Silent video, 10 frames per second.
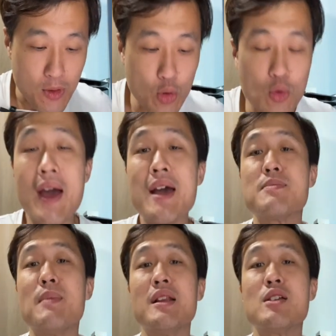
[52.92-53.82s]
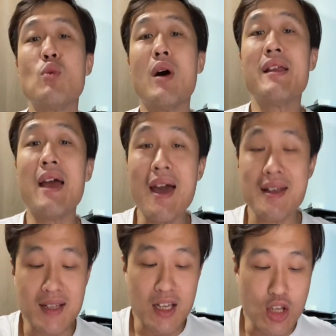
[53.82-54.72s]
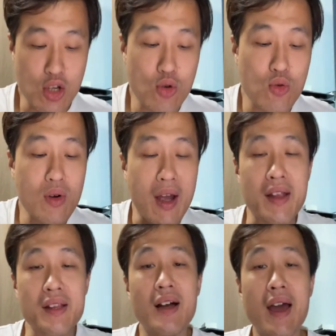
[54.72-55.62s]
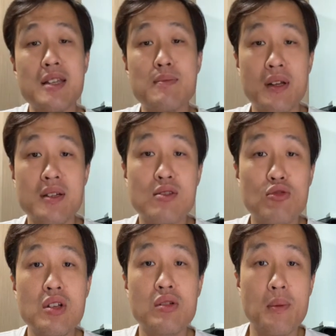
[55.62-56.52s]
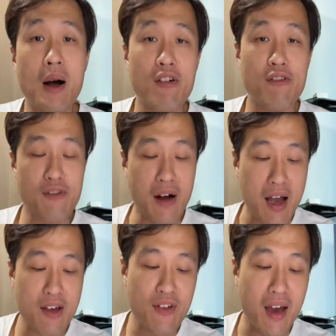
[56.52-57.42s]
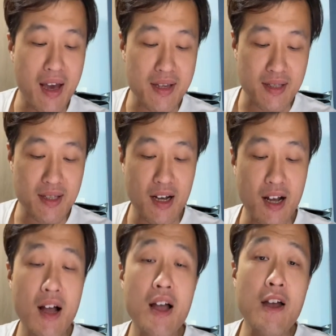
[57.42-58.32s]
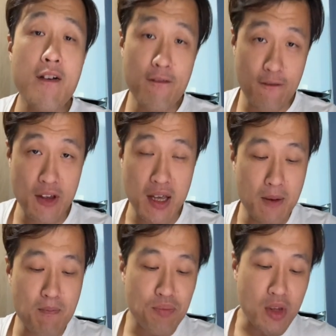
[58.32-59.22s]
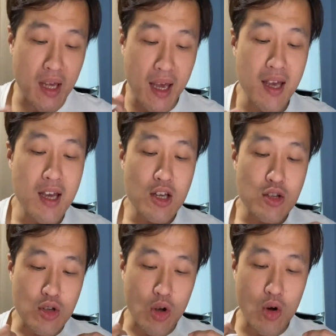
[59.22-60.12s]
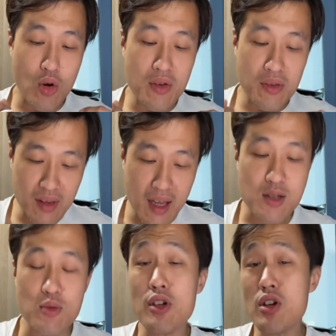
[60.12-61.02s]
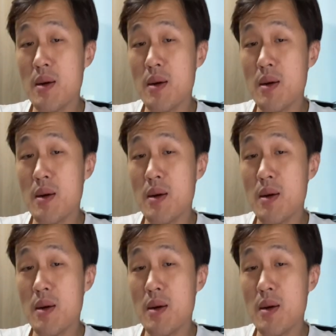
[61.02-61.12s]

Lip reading: 2x minus 1 as the u and the x minus 3 to the power of 5 as the v. Okay, so next we're going to